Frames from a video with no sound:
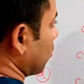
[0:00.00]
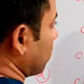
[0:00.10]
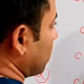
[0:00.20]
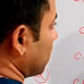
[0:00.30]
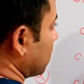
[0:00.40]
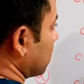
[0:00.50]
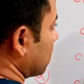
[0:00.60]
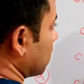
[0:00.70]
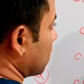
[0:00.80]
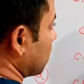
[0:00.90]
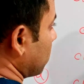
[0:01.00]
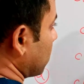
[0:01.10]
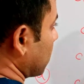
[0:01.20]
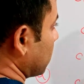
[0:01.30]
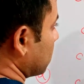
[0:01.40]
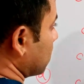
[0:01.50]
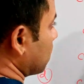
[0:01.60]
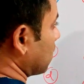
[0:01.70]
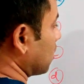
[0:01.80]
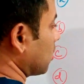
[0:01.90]
lone pair is
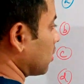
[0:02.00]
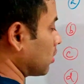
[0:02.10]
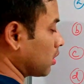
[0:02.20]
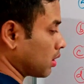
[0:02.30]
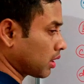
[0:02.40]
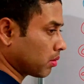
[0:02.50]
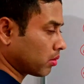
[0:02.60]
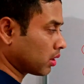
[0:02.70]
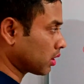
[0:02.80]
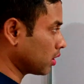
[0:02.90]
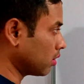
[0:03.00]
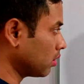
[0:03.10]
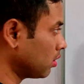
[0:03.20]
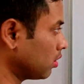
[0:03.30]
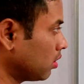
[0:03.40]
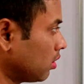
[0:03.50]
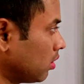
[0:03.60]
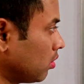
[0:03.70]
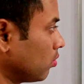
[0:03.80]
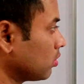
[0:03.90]
stabilized the carbocation,
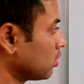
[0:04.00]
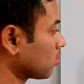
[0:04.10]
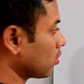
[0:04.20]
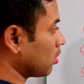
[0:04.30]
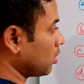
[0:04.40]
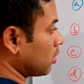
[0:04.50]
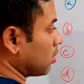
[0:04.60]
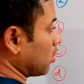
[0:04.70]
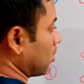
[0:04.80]
which is called